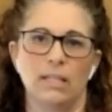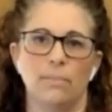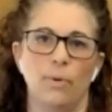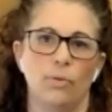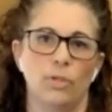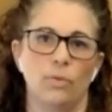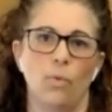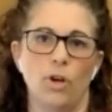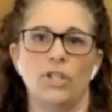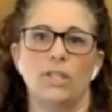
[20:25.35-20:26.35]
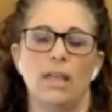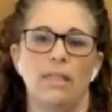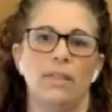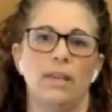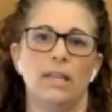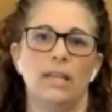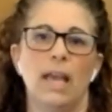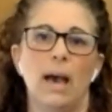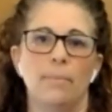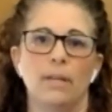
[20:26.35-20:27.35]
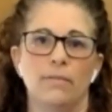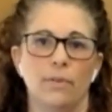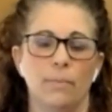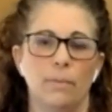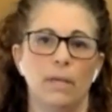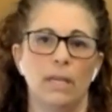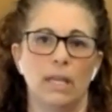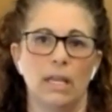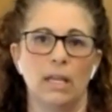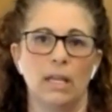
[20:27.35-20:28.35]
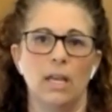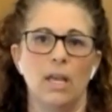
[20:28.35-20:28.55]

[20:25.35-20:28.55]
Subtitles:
as opposed to watching that thickening happening from the beginning.